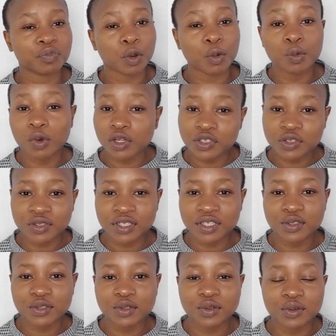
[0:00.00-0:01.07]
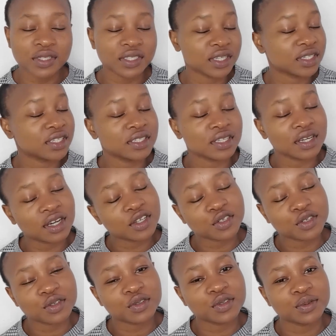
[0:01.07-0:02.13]
what you need to know as an
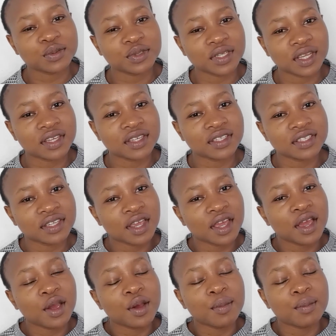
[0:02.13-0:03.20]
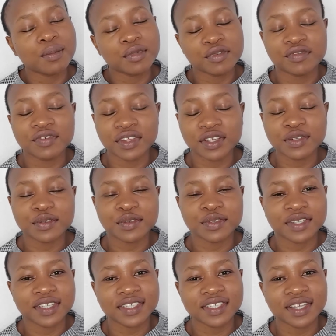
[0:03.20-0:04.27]
international student moving to
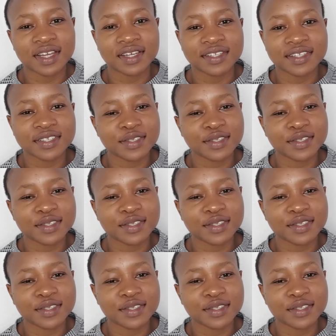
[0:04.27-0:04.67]
Italy.